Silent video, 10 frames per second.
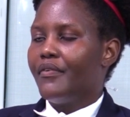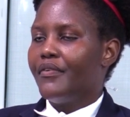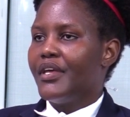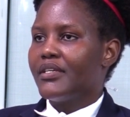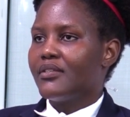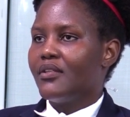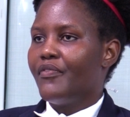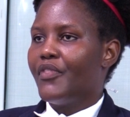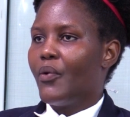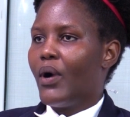Yes,
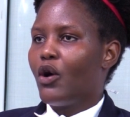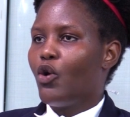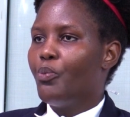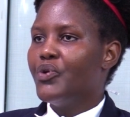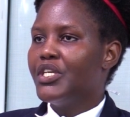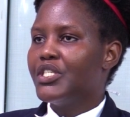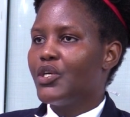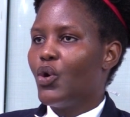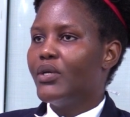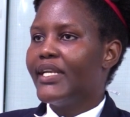there were
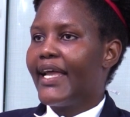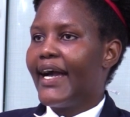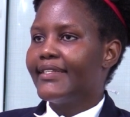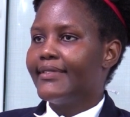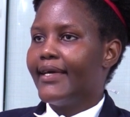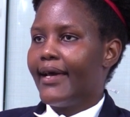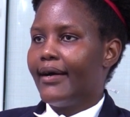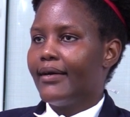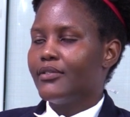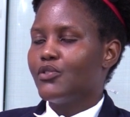community-owned land
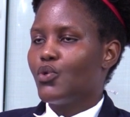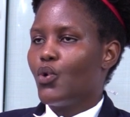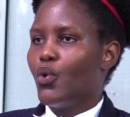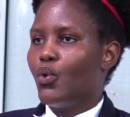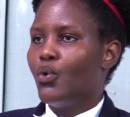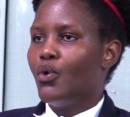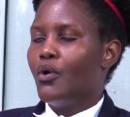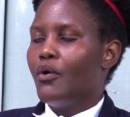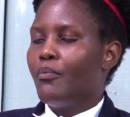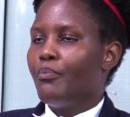there. So
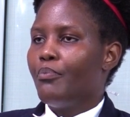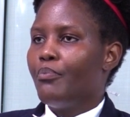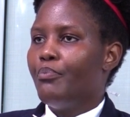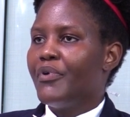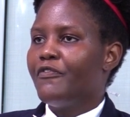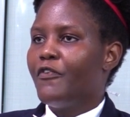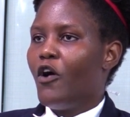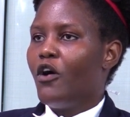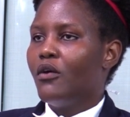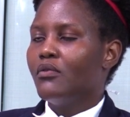
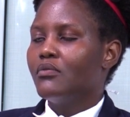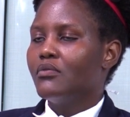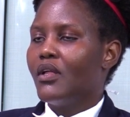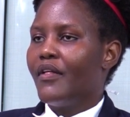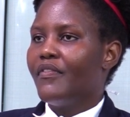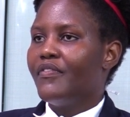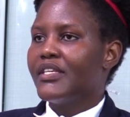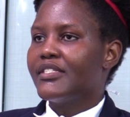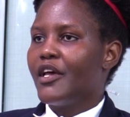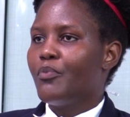before the
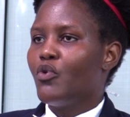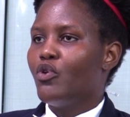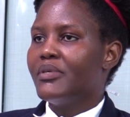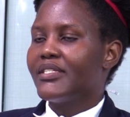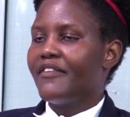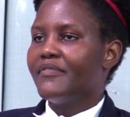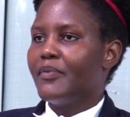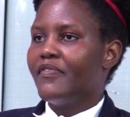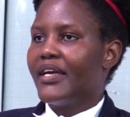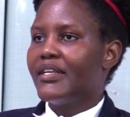same could be
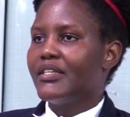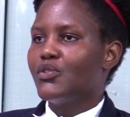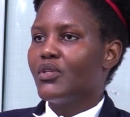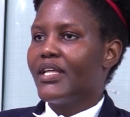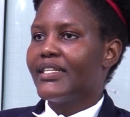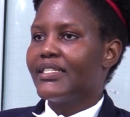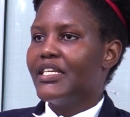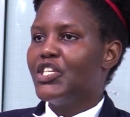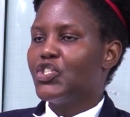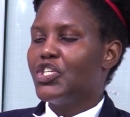subdivided so that
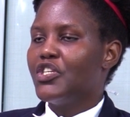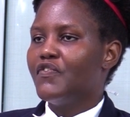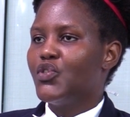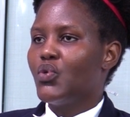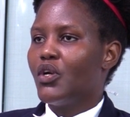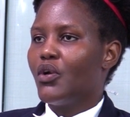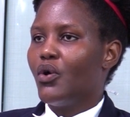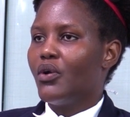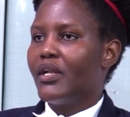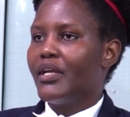each individual
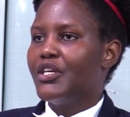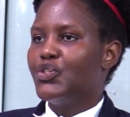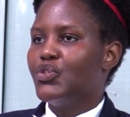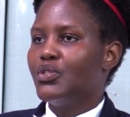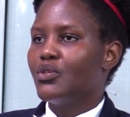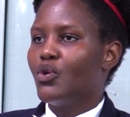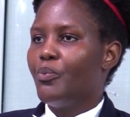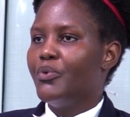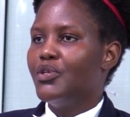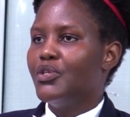or each
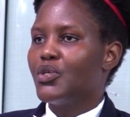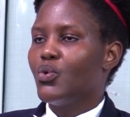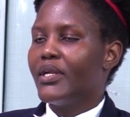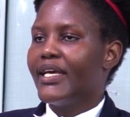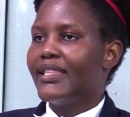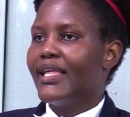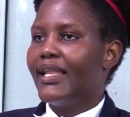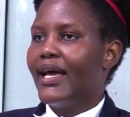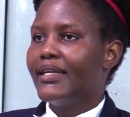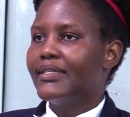community could get their
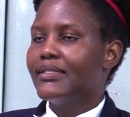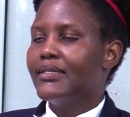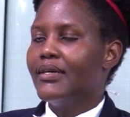land,